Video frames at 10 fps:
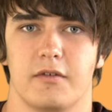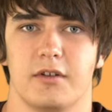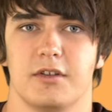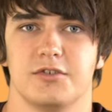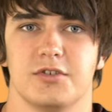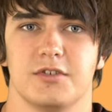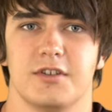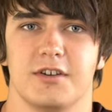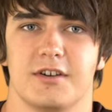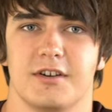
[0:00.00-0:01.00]
I really enjoyed
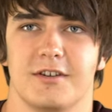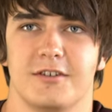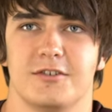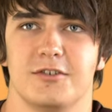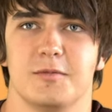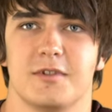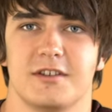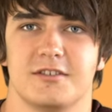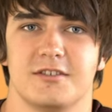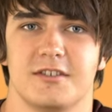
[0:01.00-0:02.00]
the Zoom
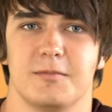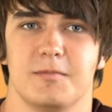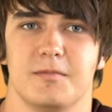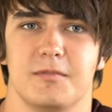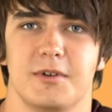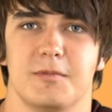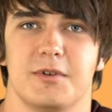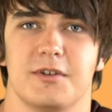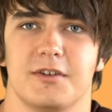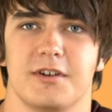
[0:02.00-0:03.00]
classes that me and
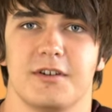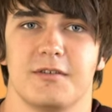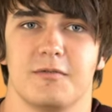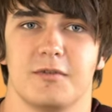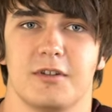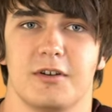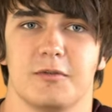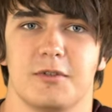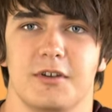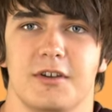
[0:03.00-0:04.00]
Peter had, along
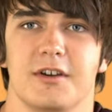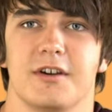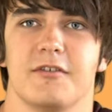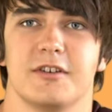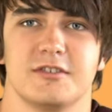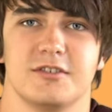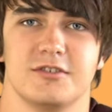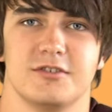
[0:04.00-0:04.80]
with the rest of the